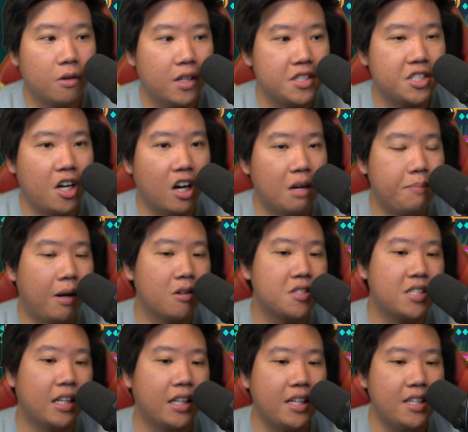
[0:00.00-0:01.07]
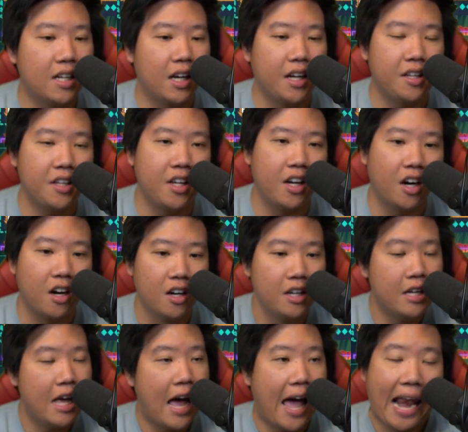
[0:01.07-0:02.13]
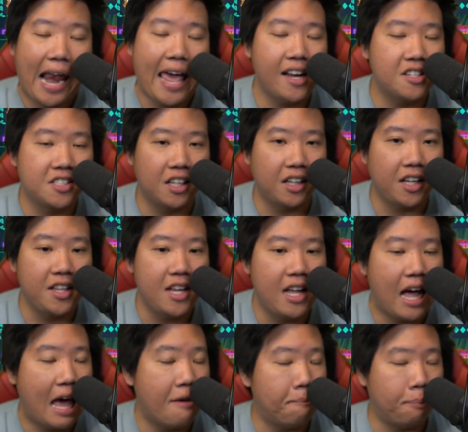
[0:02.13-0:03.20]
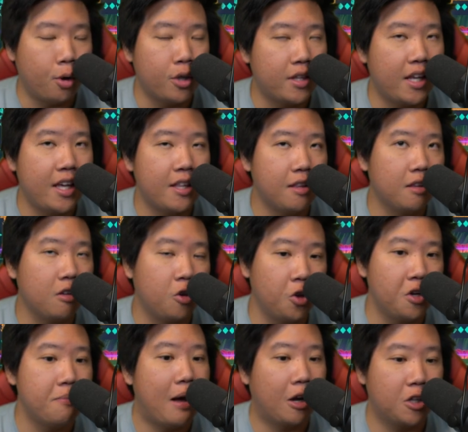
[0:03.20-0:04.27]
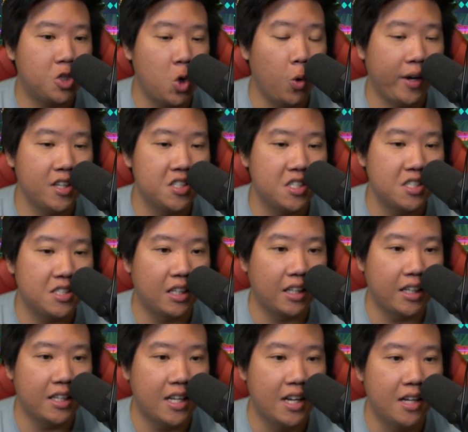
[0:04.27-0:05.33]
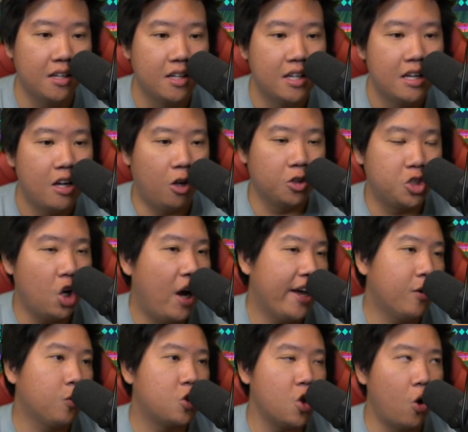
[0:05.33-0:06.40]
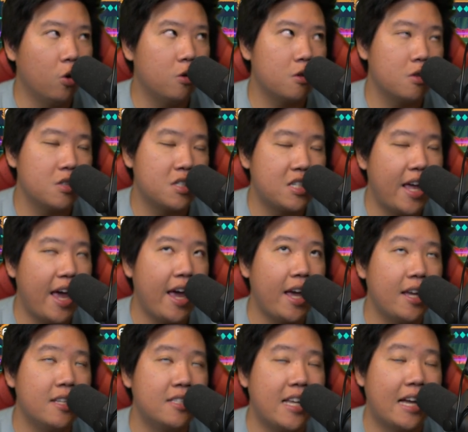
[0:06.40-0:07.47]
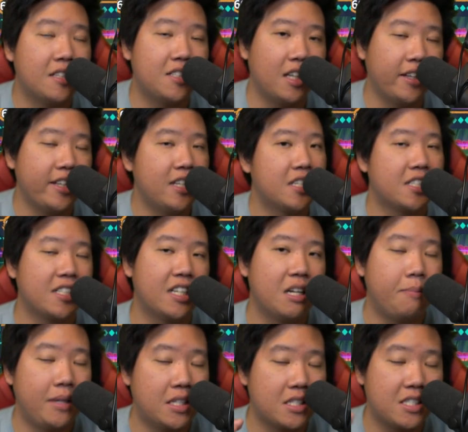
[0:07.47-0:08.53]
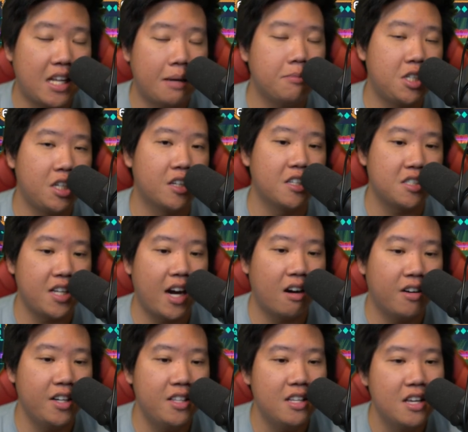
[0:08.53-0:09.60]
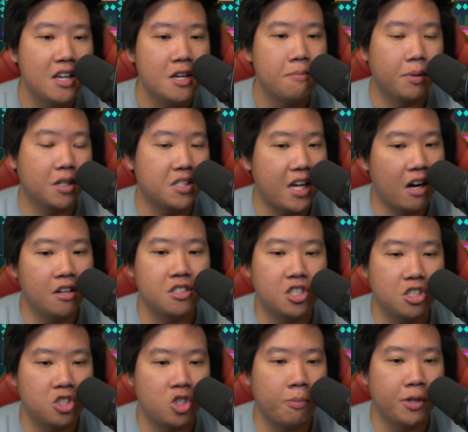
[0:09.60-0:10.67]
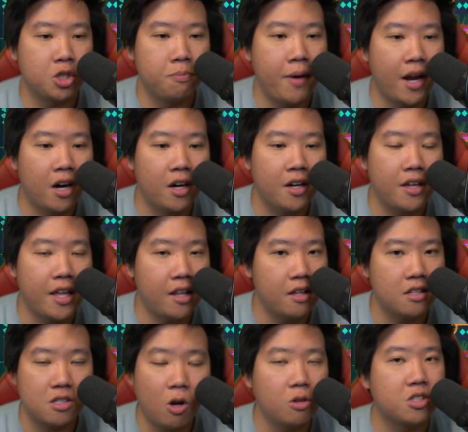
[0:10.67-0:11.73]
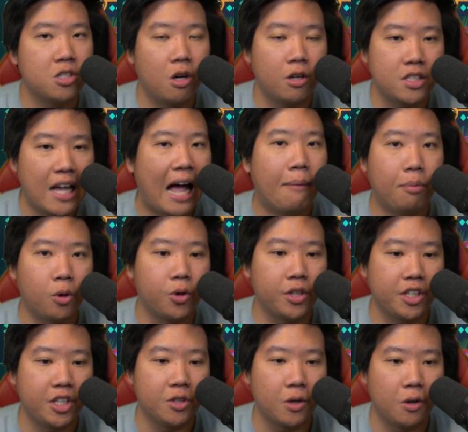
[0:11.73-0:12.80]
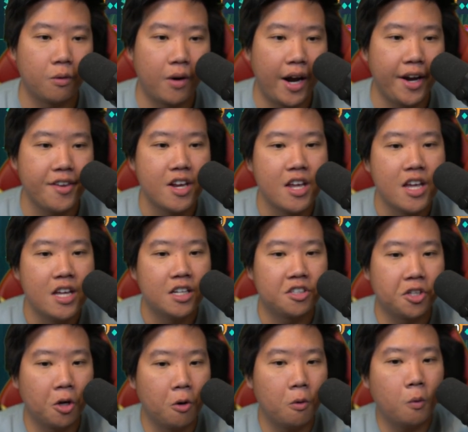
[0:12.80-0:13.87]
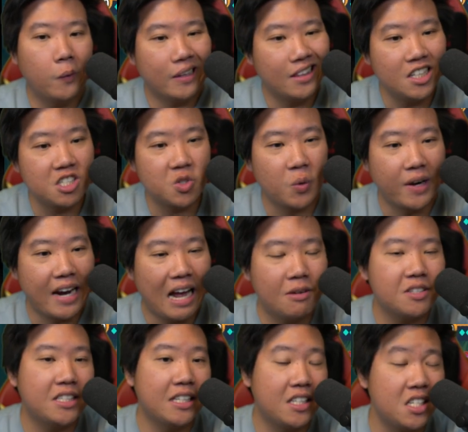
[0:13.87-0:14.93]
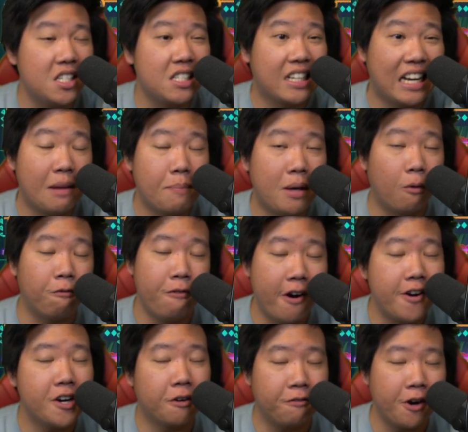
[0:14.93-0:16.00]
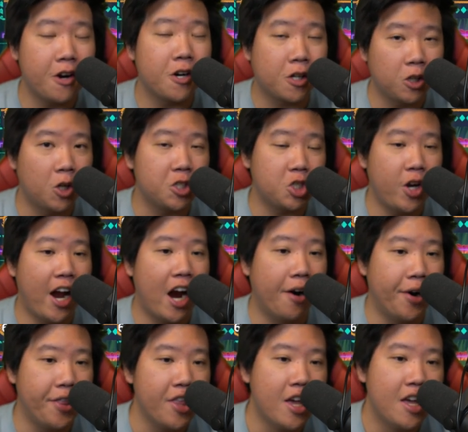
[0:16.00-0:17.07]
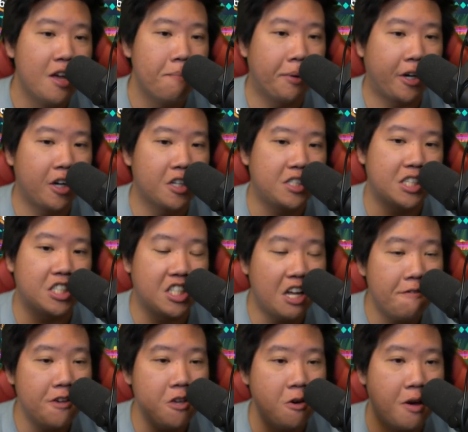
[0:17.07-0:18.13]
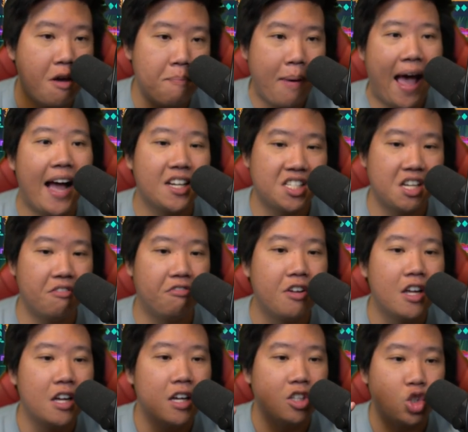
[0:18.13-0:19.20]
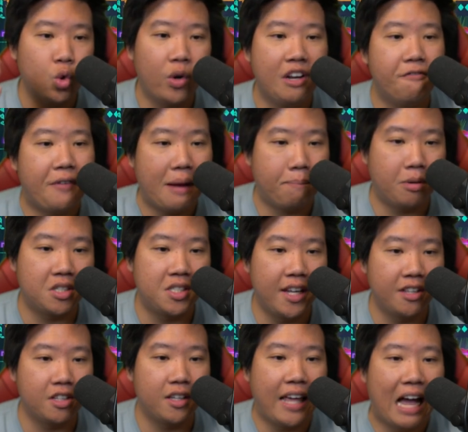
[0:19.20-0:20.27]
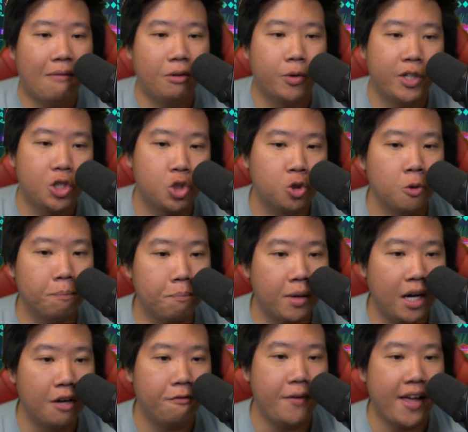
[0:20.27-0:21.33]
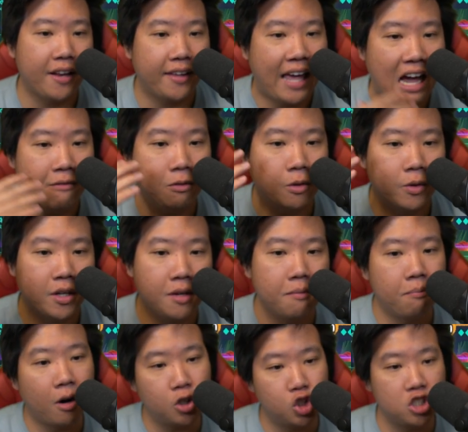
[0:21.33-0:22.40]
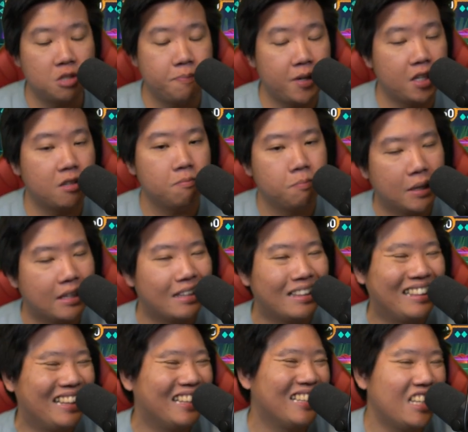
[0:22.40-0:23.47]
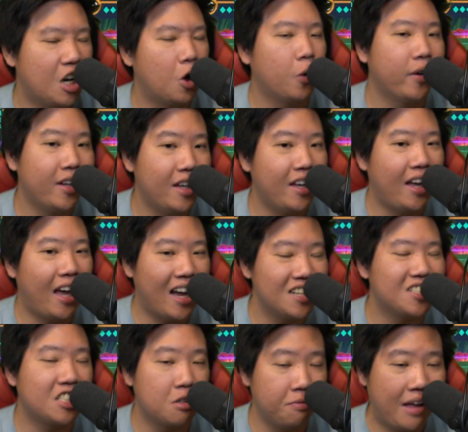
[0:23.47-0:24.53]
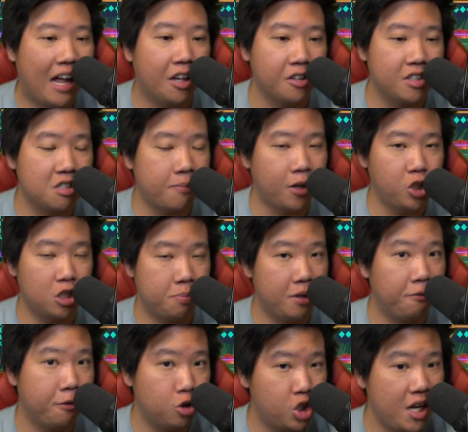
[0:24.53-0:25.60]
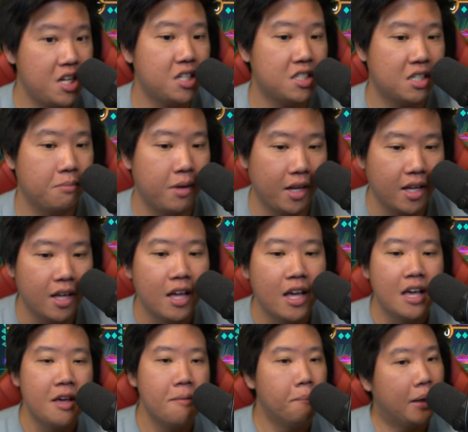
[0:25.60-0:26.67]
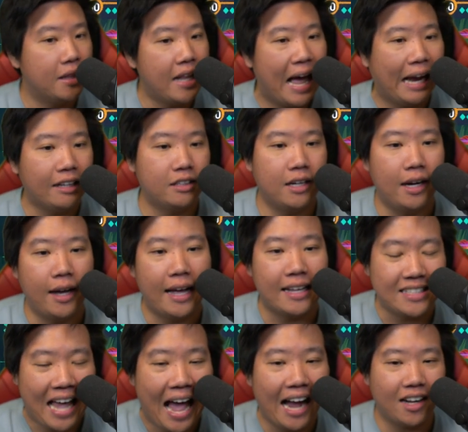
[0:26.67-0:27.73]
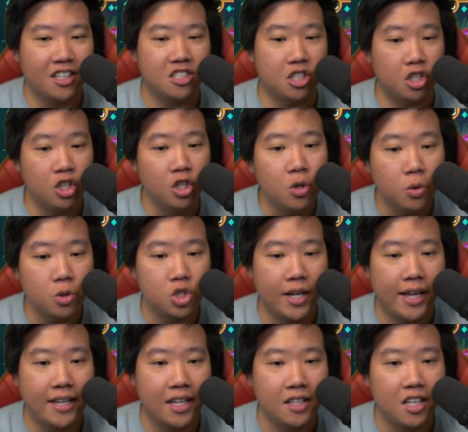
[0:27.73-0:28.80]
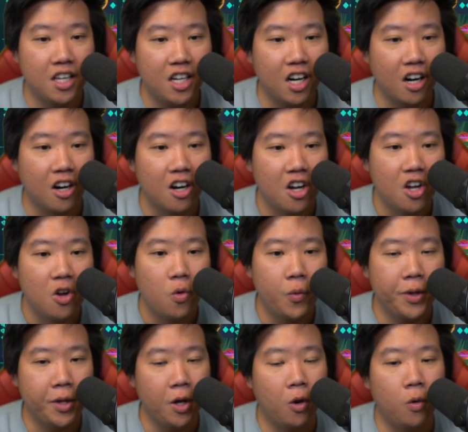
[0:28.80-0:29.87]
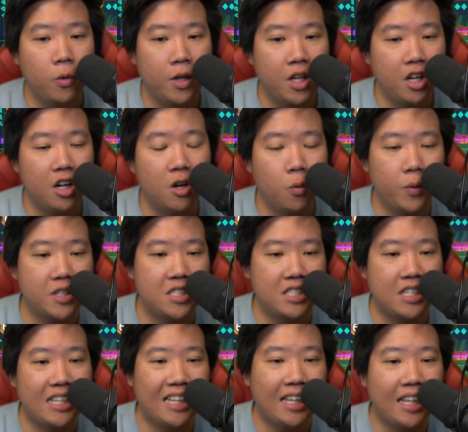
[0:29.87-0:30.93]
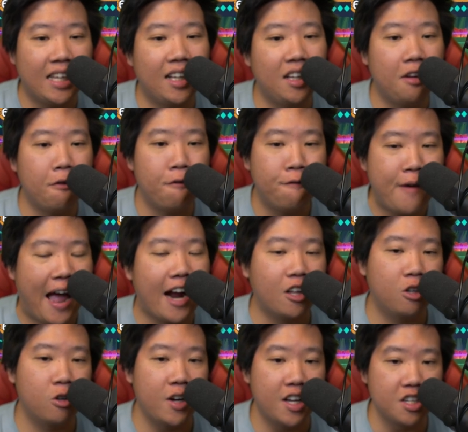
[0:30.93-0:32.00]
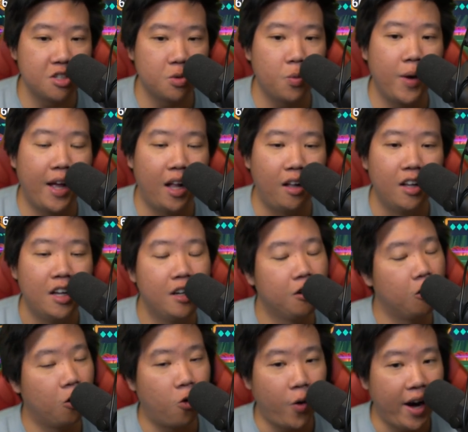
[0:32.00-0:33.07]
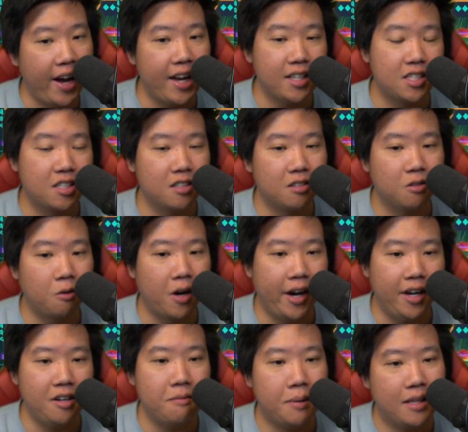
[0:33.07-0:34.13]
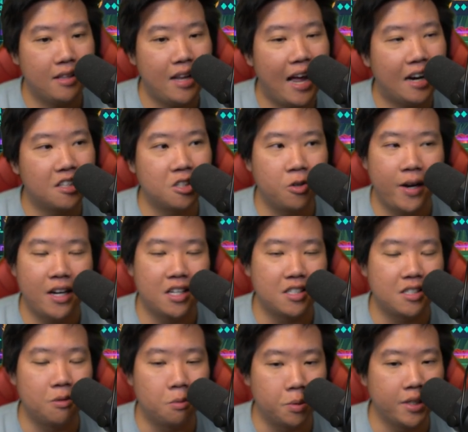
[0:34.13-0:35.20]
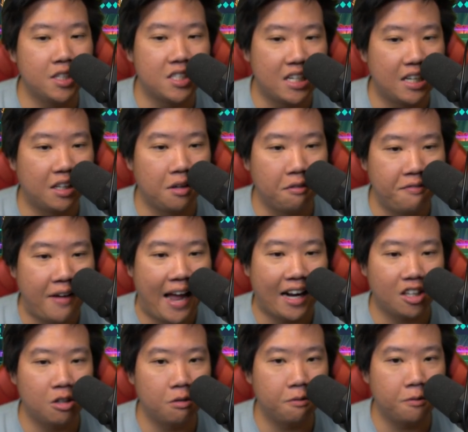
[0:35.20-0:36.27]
let's talk about Selena in here. I like Selena. I put in good amount of tokens in Selena, although I don't say that Selena is going to be the same tier as Aaron, because Aaron's just so much better, and it's also a top lord hero, right? So with this one, I would say this is going to be very, very close to Aaron, because it's giving you a passive 25% cavalry troop buff and cavalry marching speed, but it has its value, this marching speed, if you're chasing somebody, but that attack is huge. And then here we see healing factor as well. Great, right? But not as great as Reed's healing factor, of